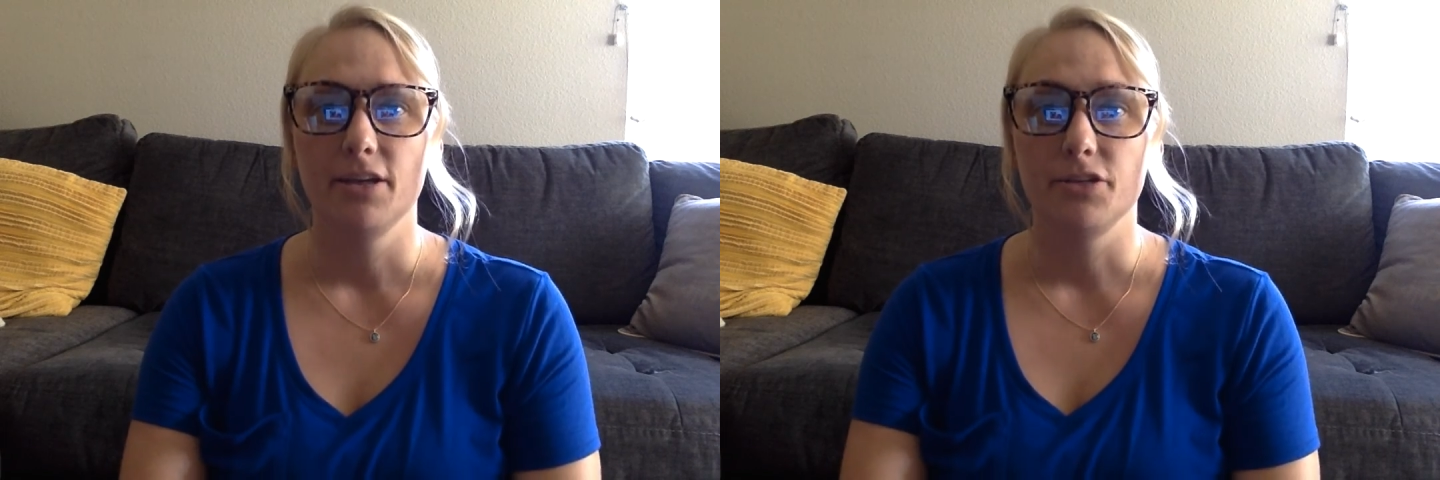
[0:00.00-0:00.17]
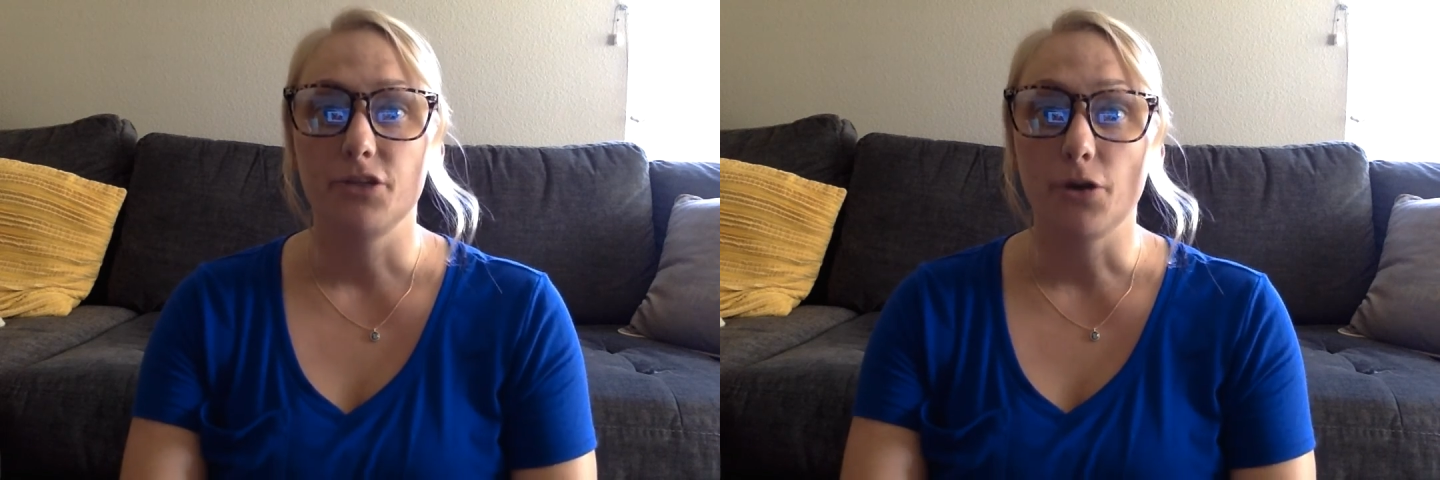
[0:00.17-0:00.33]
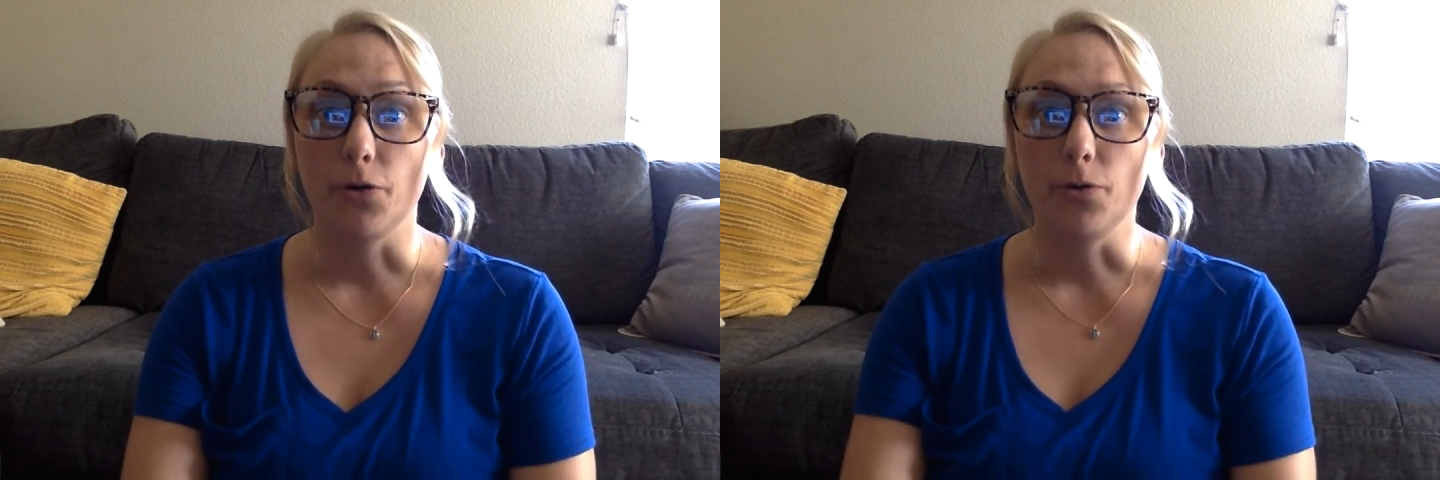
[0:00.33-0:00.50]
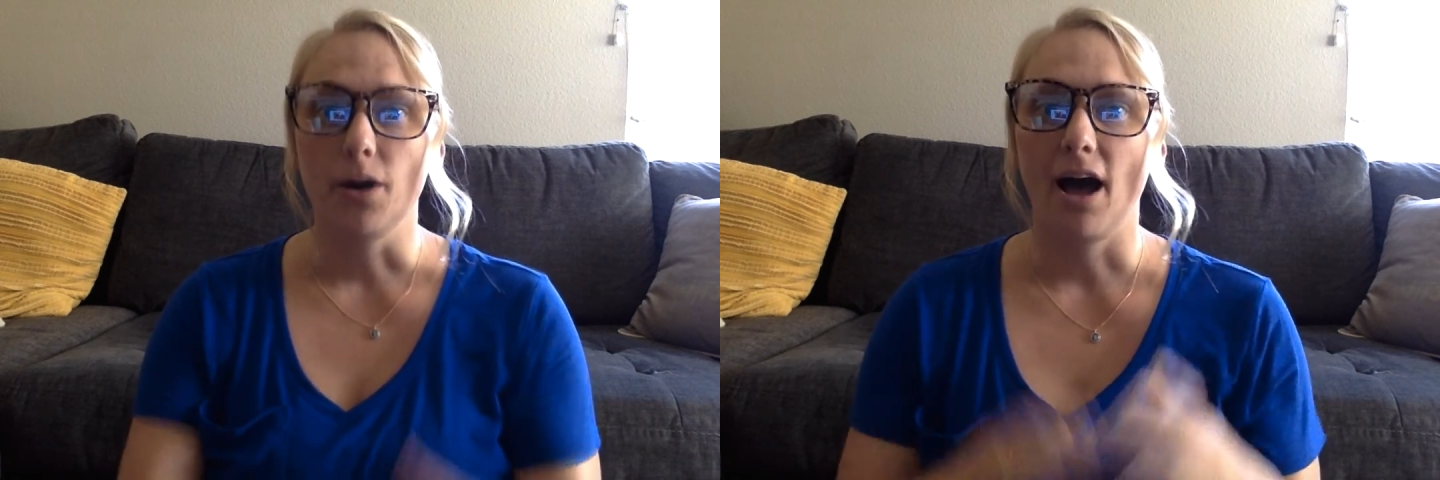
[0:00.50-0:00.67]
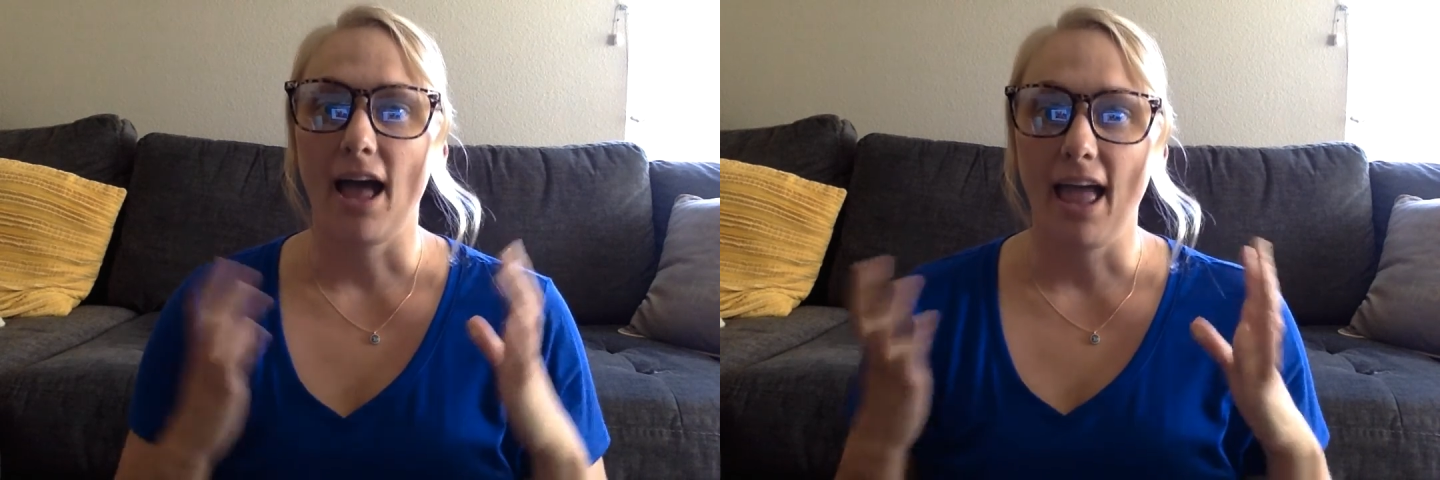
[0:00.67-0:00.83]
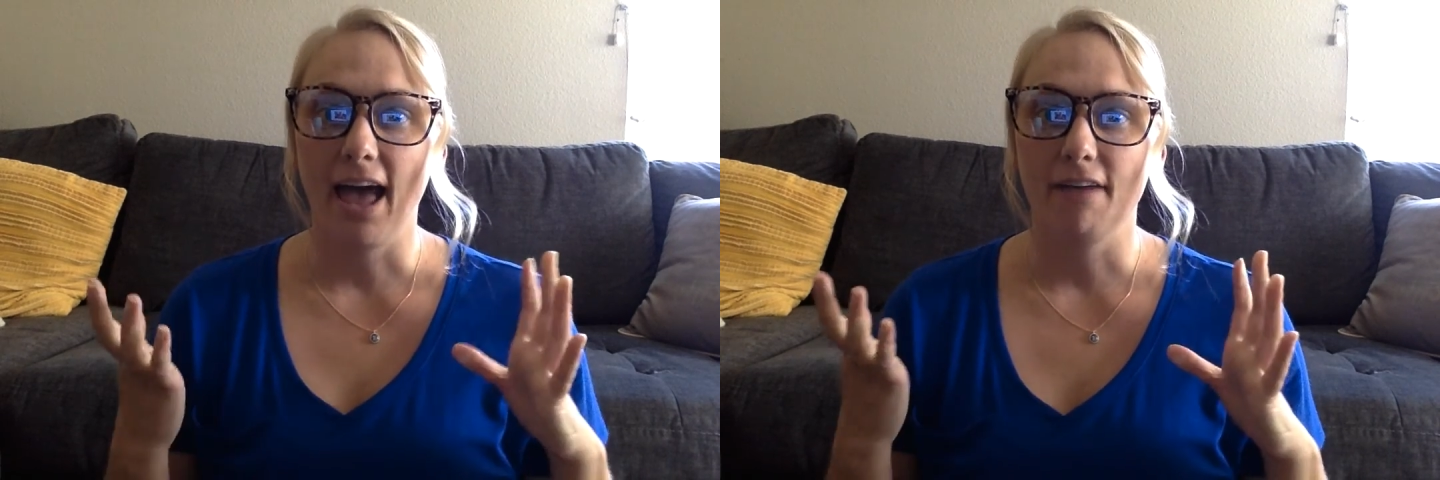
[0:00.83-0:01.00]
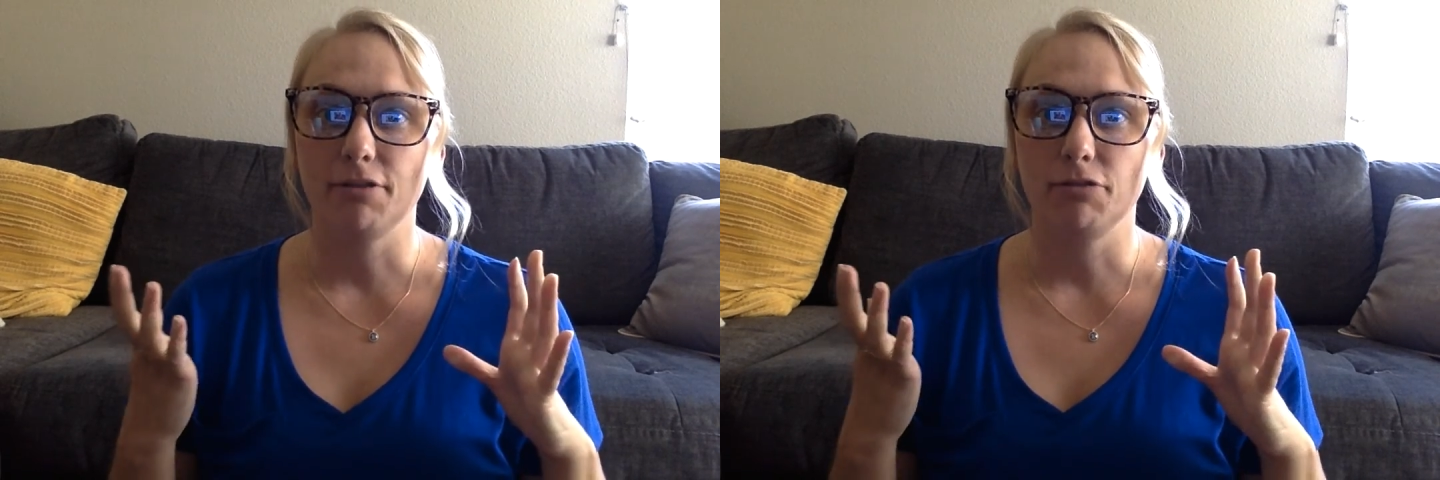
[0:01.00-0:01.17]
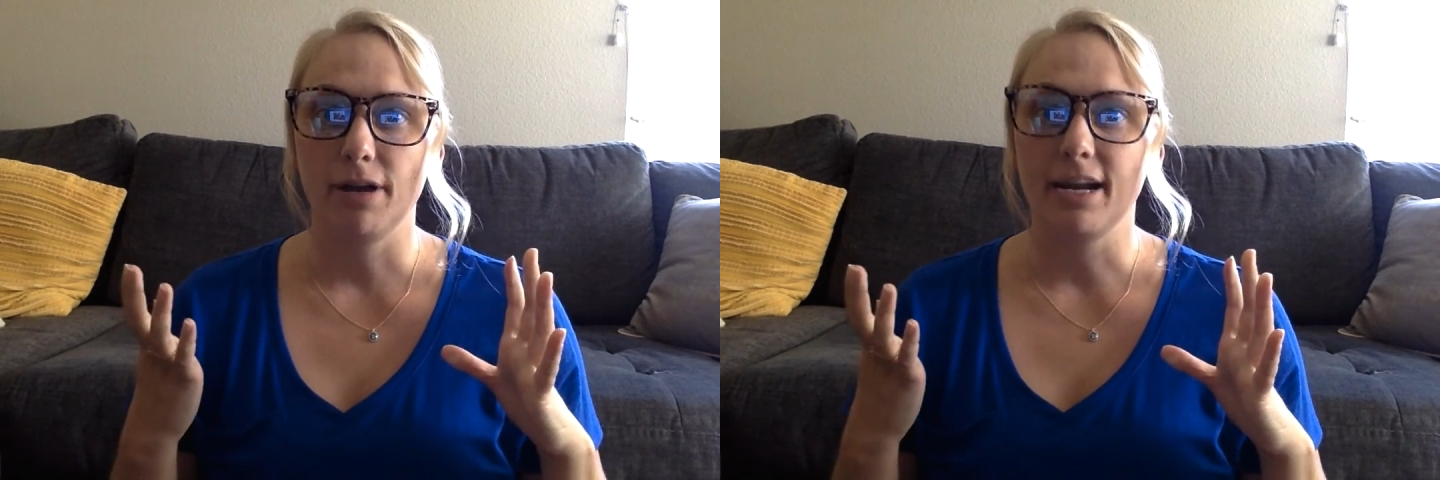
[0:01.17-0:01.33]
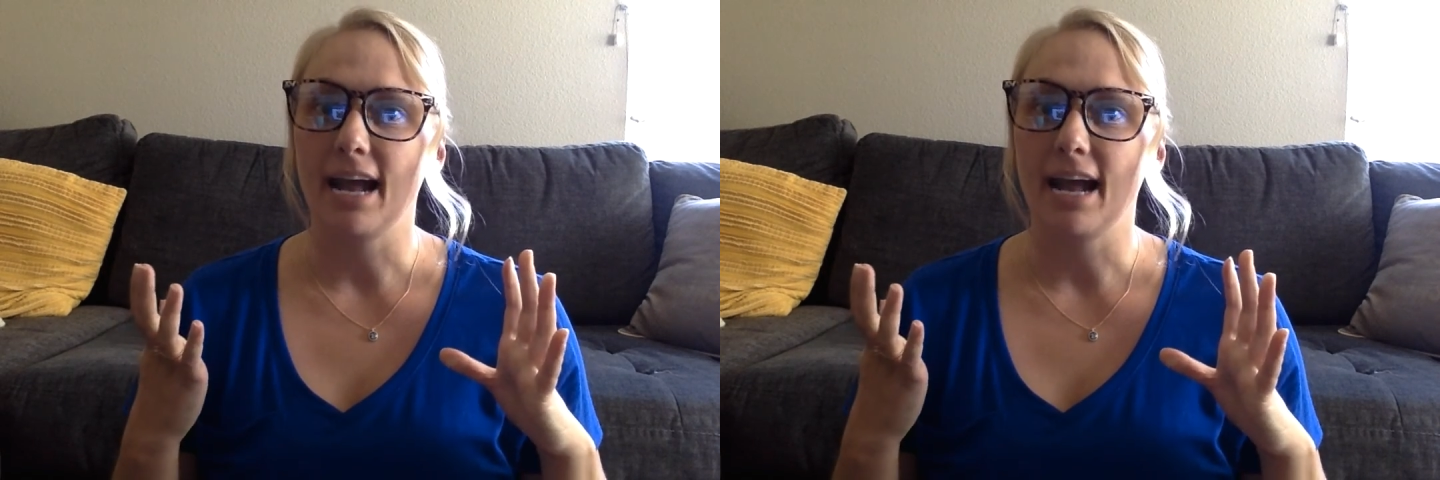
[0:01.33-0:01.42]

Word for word: So, I have a great